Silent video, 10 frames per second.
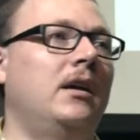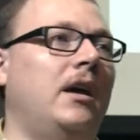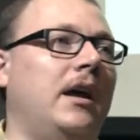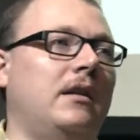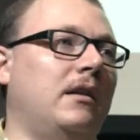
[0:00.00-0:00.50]

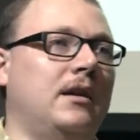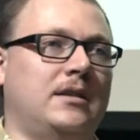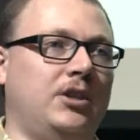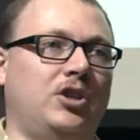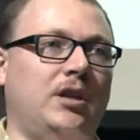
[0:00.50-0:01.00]
And
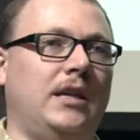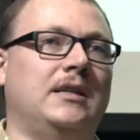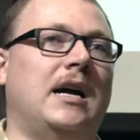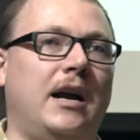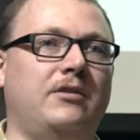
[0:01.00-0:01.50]
essentially the
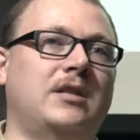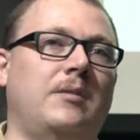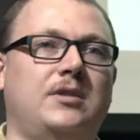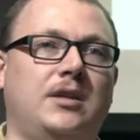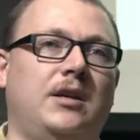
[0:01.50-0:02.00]
entire
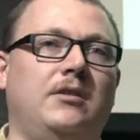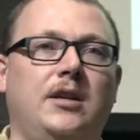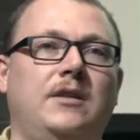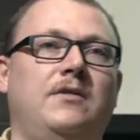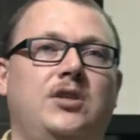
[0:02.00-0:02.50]
cybersecurity
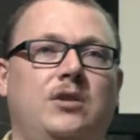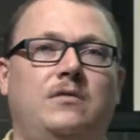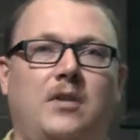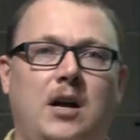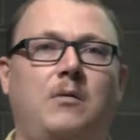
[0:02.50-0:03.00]
division
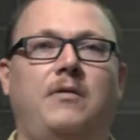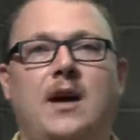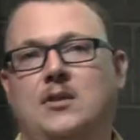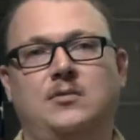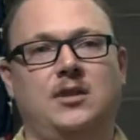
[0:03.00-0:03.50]
for
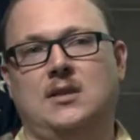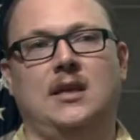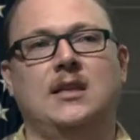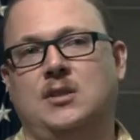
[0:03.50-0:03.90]
Equifax was just like this